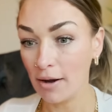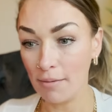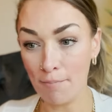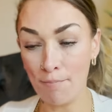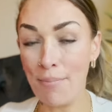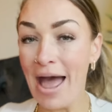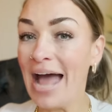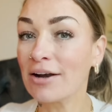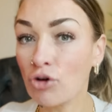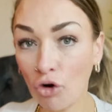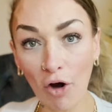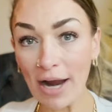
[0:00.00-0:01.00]

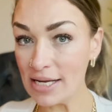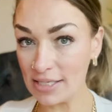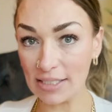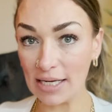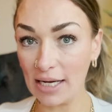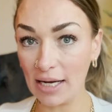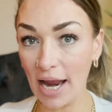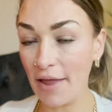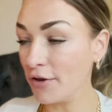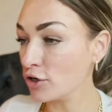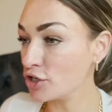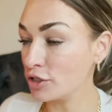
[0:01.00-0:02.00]
bat crazy
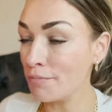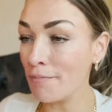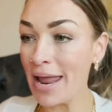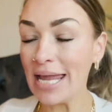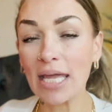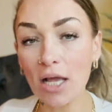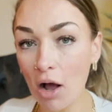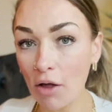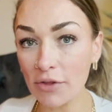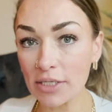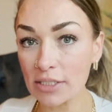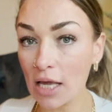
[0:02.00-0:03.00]
and they're just making all
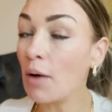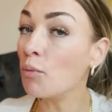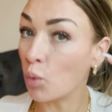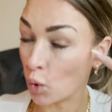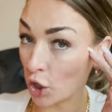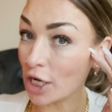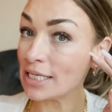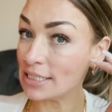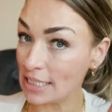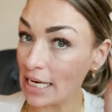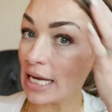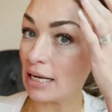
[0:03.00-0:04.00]
this up. We're going to
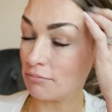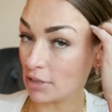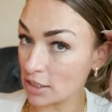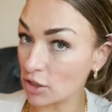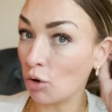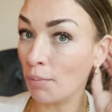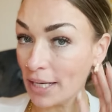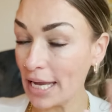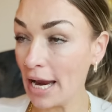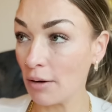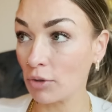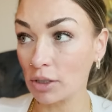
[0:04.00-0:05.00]
see it because there will be
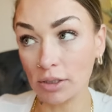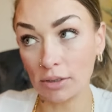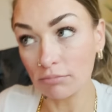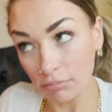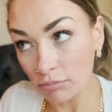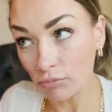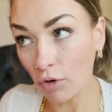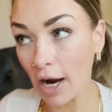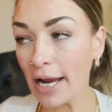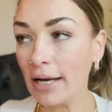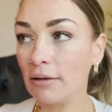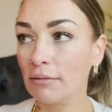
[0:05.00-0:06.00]
cameras,
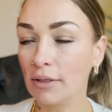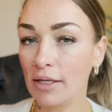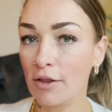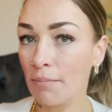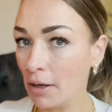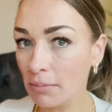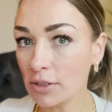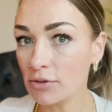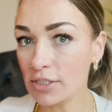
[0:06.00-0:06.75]
right? The public will